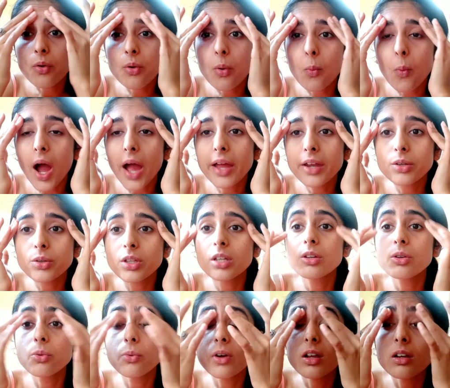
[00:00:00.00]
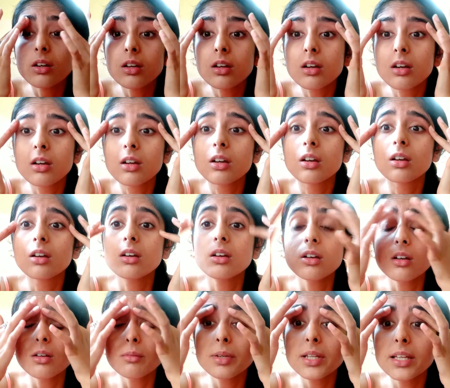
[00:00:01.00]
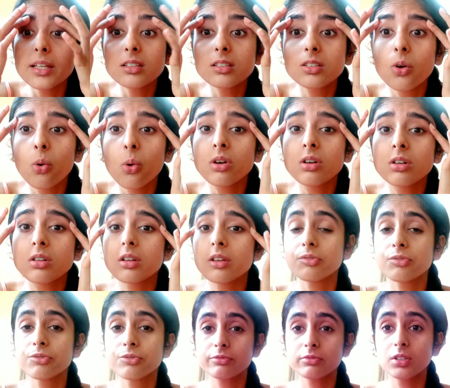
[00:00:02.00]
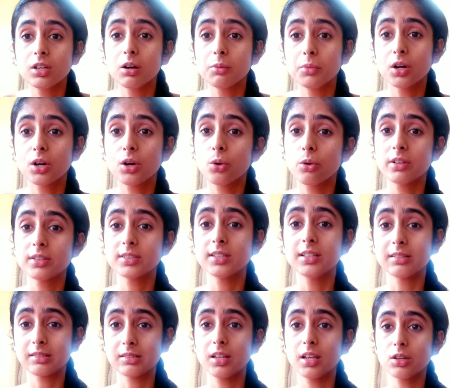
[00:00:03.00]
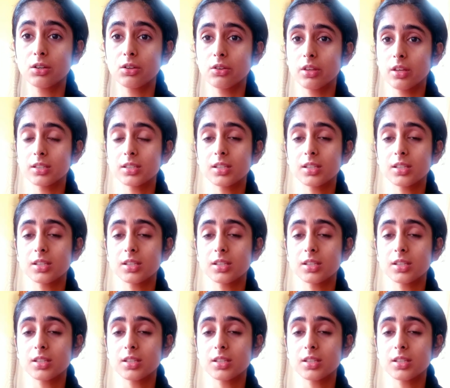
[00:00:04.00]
know why do they do it. Please don't. If Derma is listening to this,